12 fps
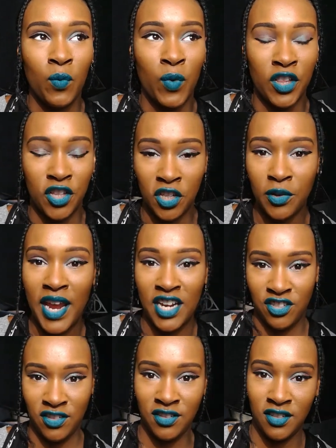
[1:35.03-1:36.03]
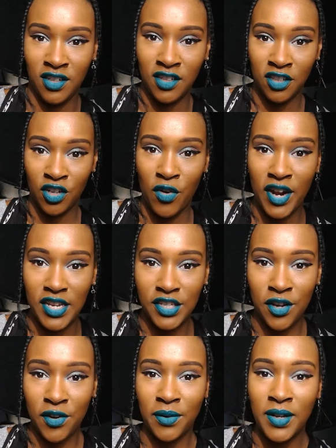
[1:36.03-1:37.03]
one of the locations in Illinois.
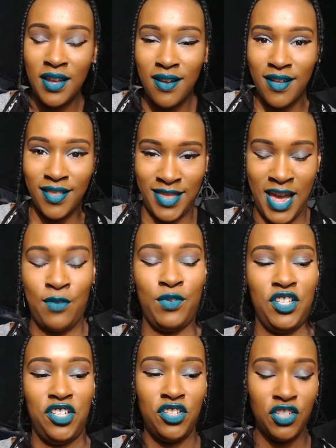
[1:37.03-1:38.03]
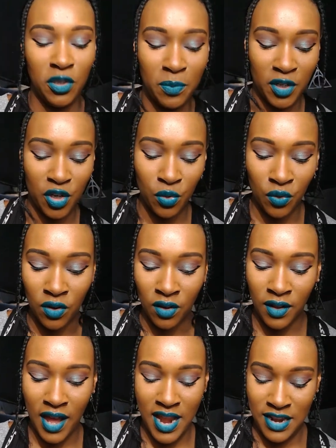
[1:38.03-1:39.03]
So that was super
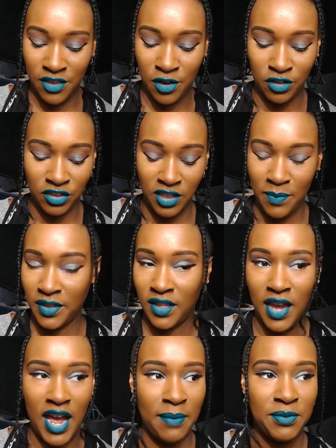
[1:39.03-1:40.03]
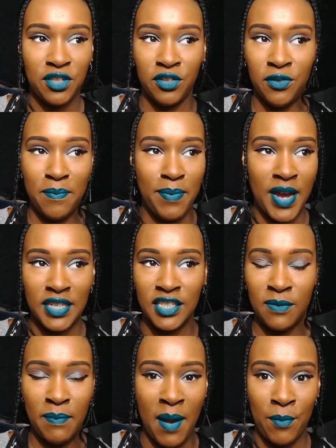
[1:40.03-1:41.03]
cool, and those are some of the absolute
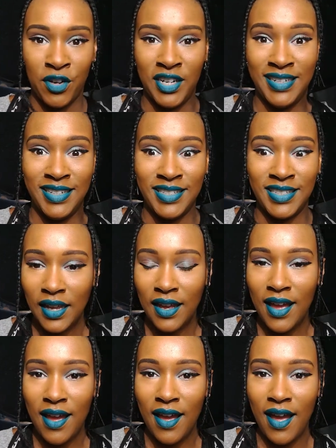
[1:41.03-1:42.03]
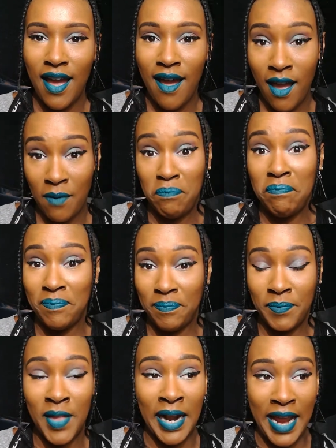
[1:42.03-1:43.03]
best memories
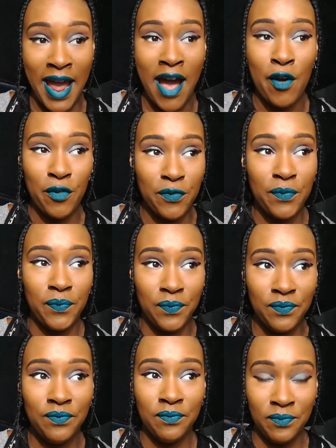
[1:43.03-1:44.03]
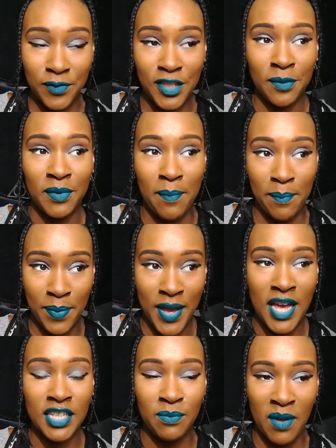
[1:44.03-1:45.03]
that I have. Some of the
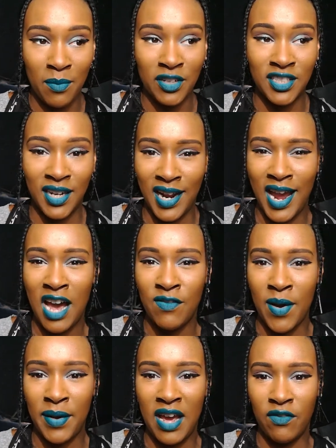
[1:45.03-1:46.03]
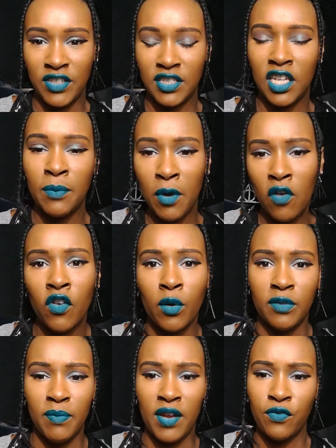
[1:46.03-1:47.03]
best memories that I have. I would have a sleepover
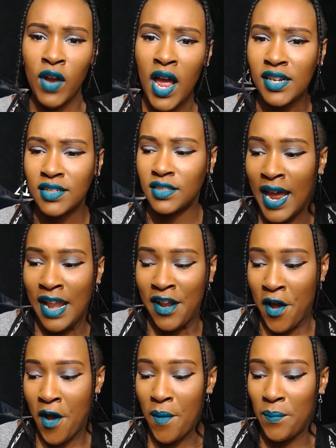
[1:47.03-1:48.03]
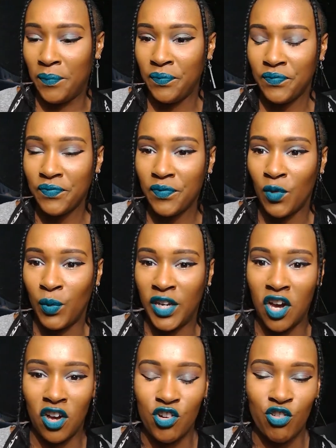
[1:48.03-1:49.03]
with my friends, and
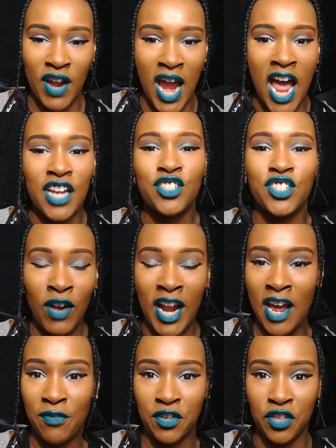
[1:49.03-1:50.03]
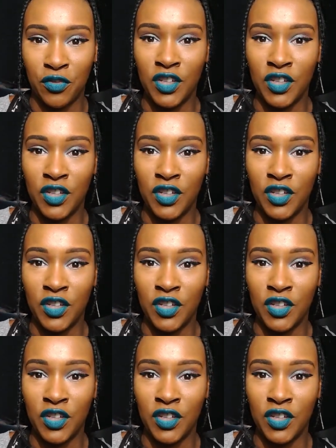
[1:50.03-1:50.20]
we'd all crash right after the